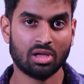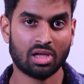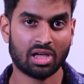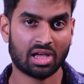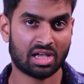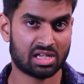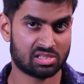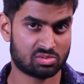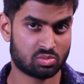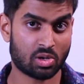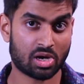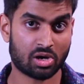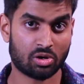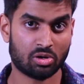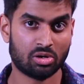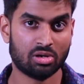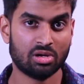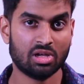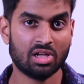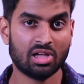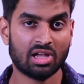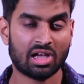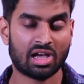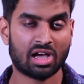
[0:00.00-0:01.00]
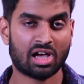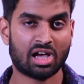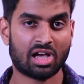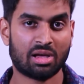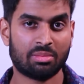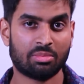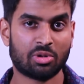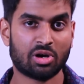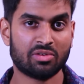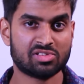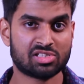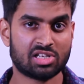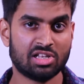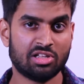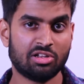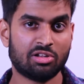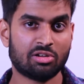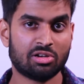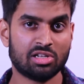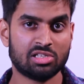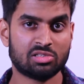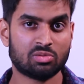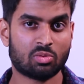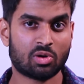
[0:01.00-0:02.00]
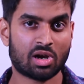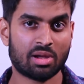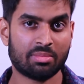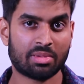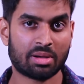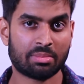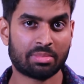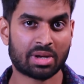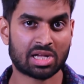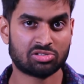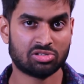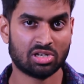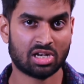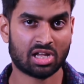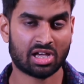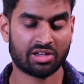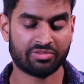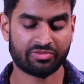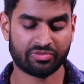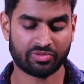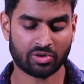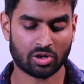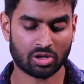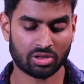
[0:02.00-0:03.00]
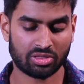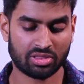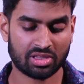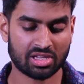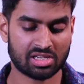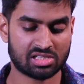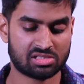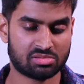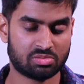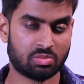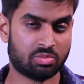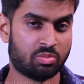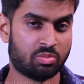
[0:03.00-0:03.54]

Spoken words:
as well. Obviously you don't need to worry about battery life on this